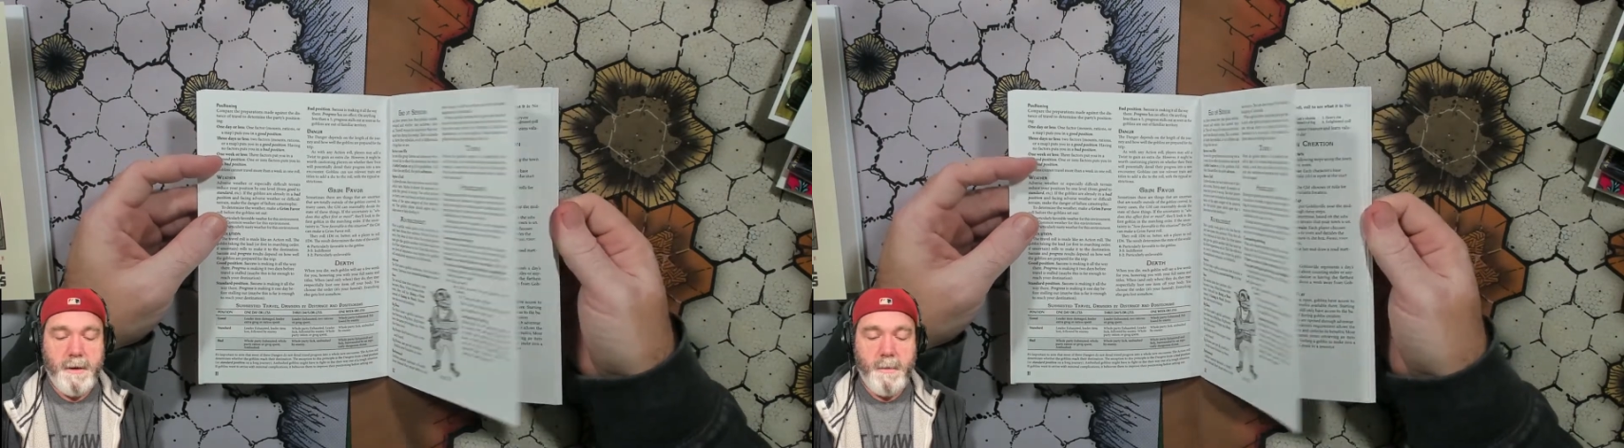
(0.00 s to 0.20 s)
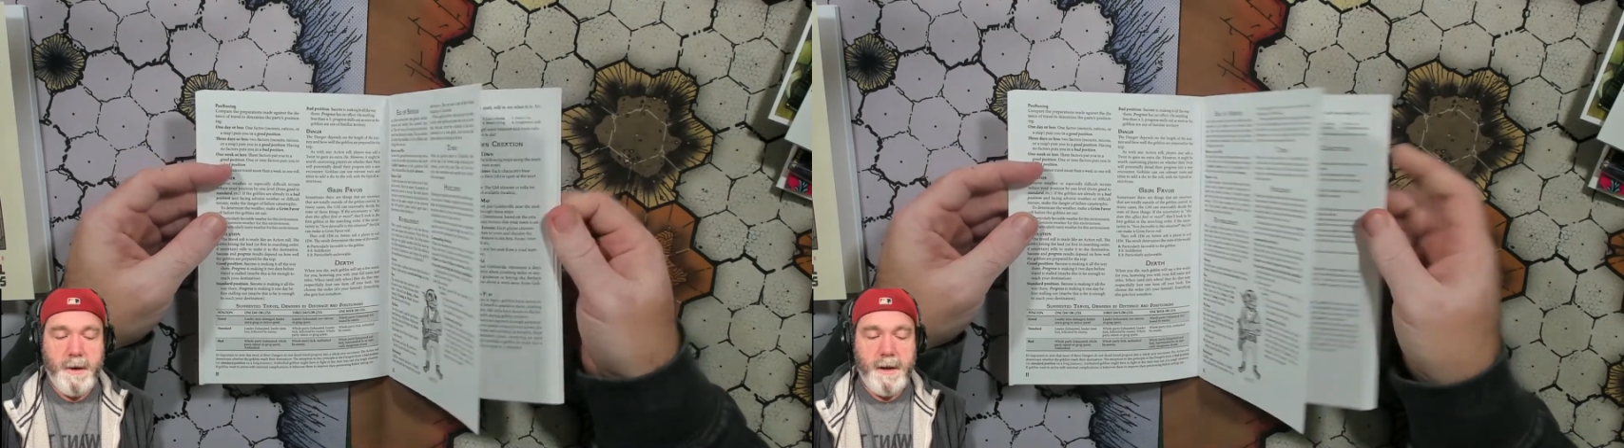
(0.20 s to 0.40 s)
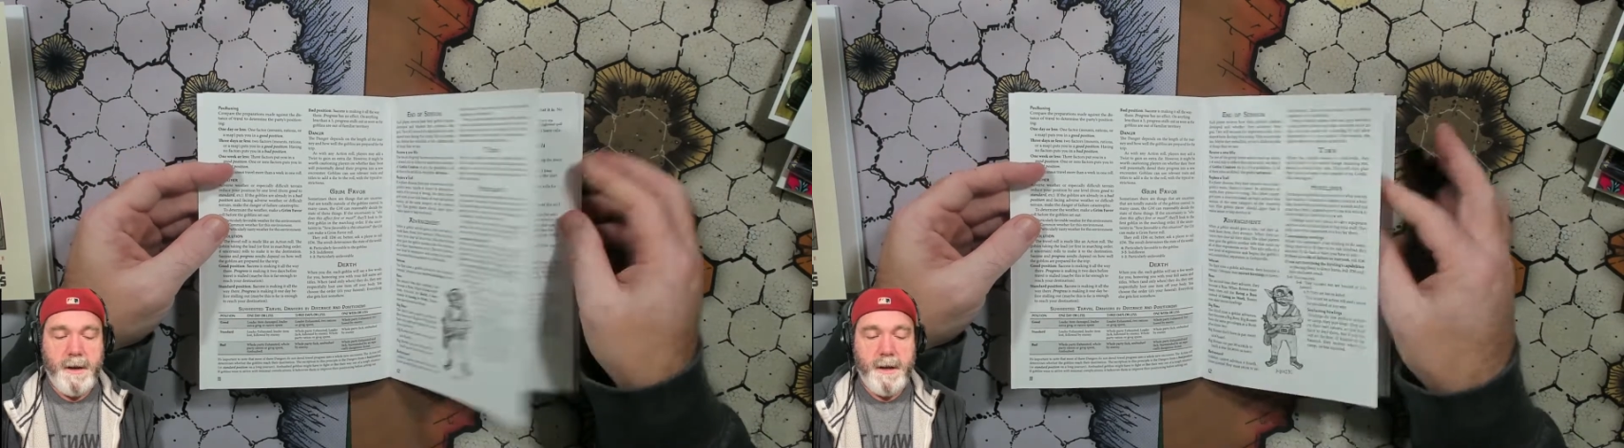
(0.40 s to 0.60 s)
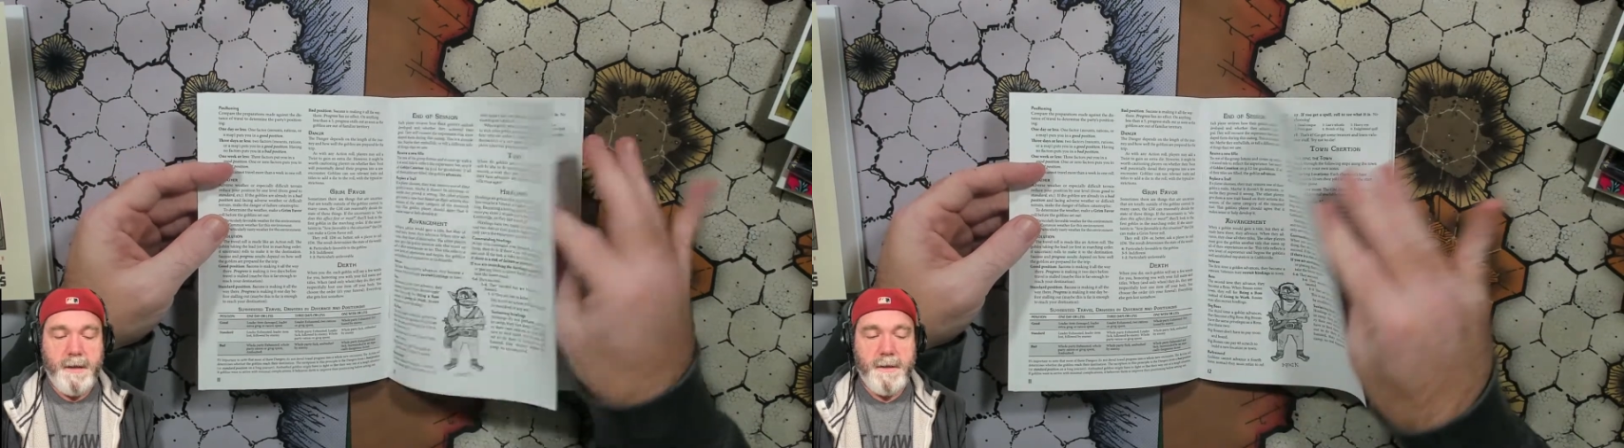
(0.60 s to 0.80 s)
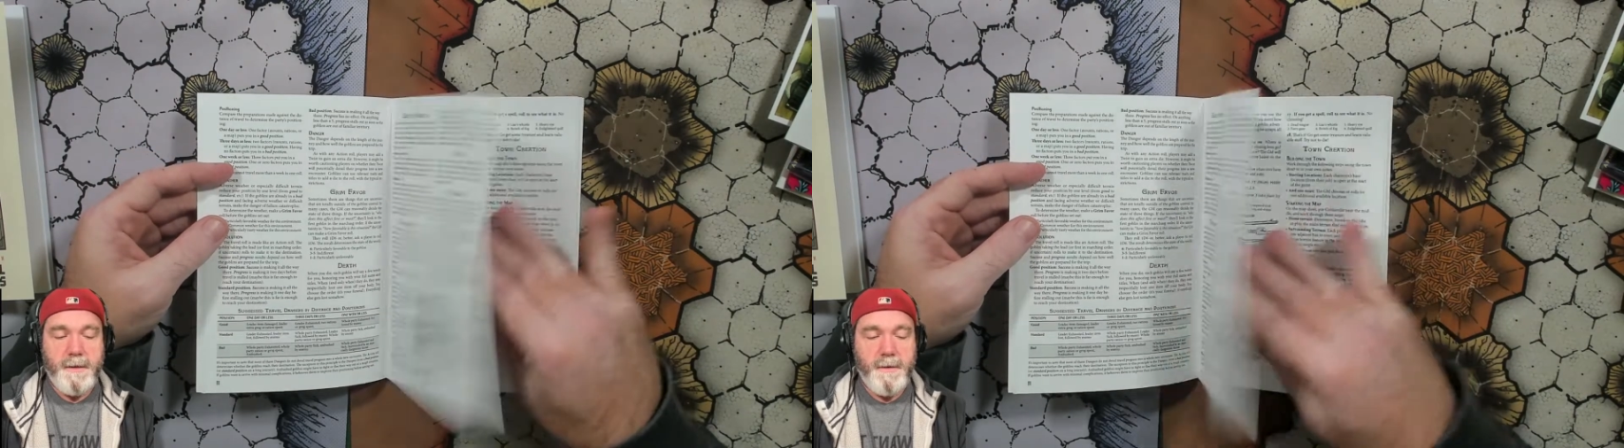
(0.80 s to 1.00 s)
it
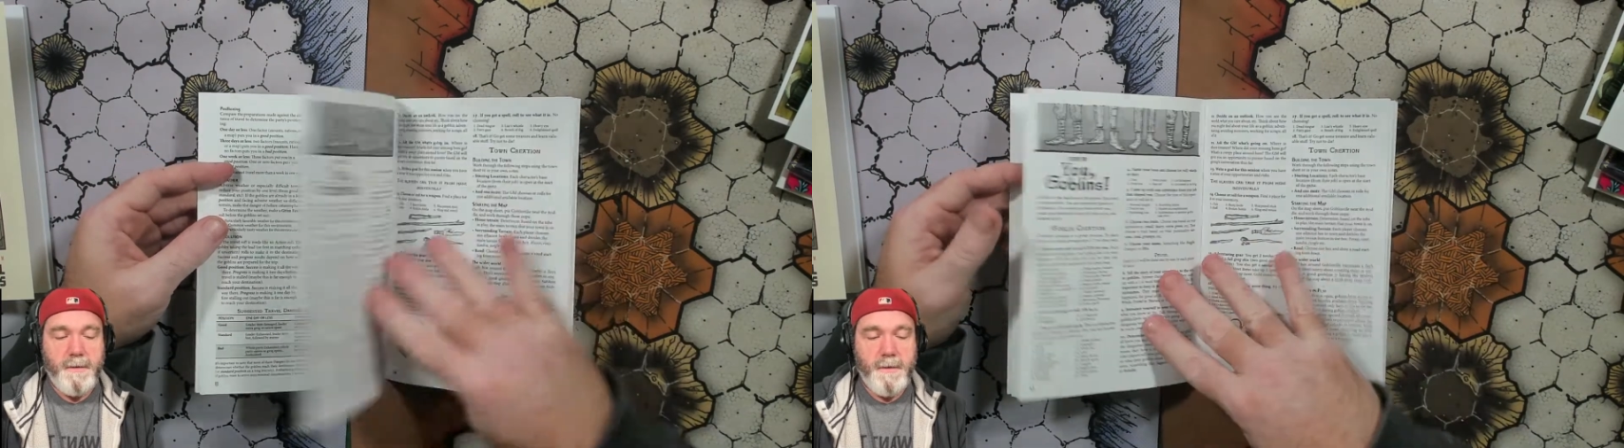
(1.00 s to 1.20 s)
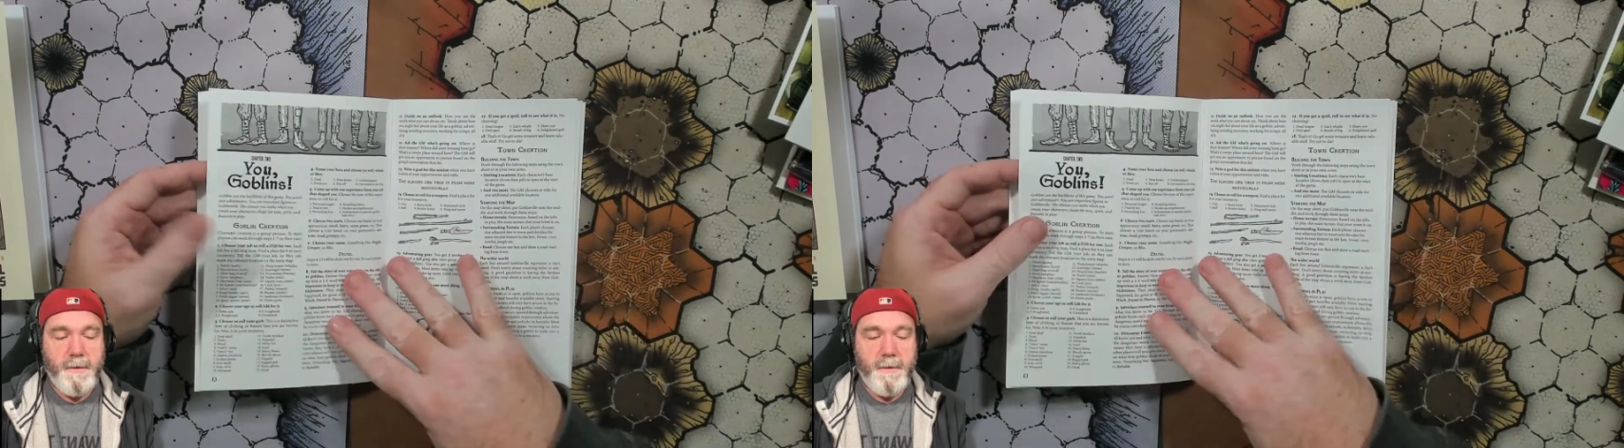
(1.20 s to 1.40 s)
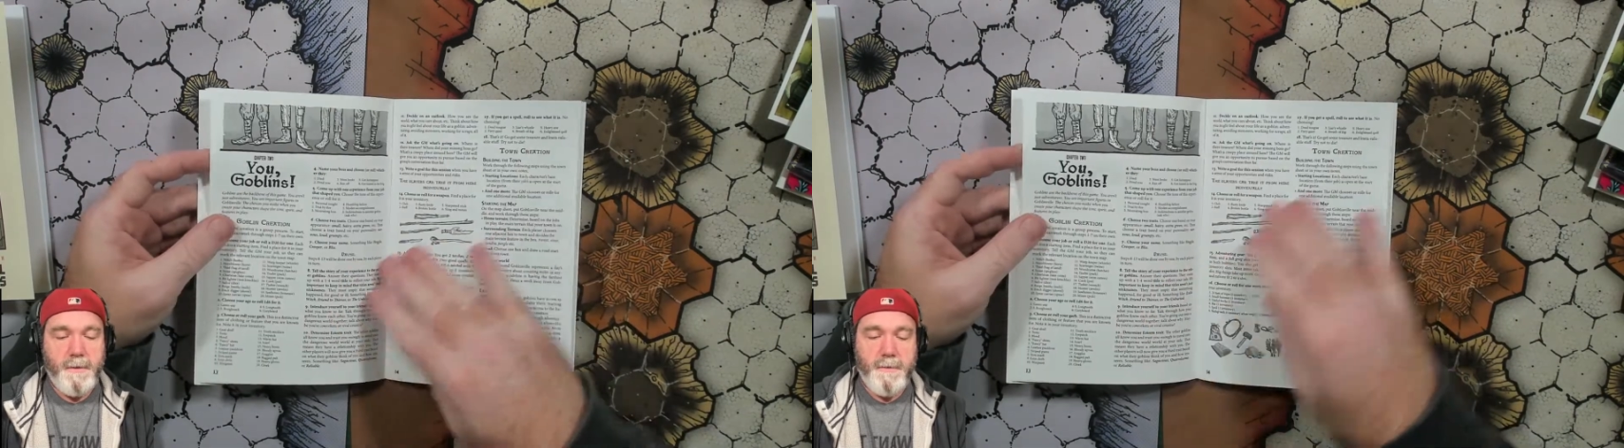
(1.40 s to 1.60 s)
is that they're